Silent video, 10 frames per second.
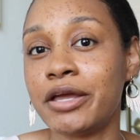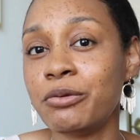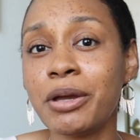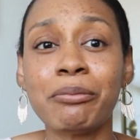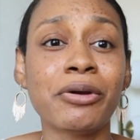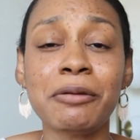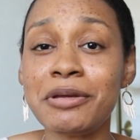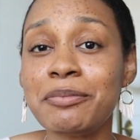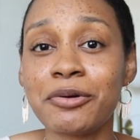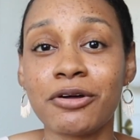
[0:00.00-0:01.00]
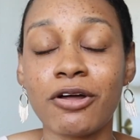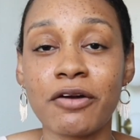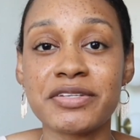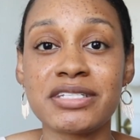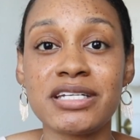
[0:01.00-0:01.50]
You can bring people along
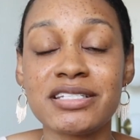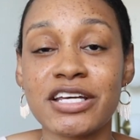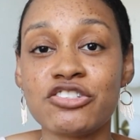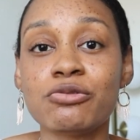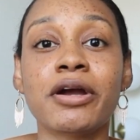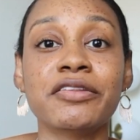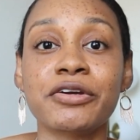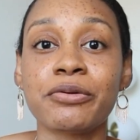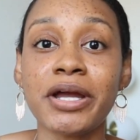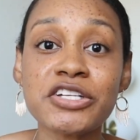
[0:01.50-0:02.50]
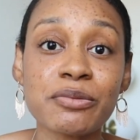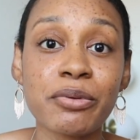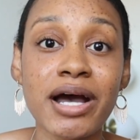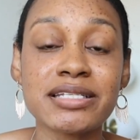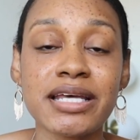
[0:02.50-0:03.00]
the scenes as you are in the creation
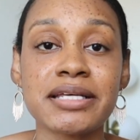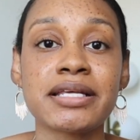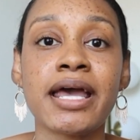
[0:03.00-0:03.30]
process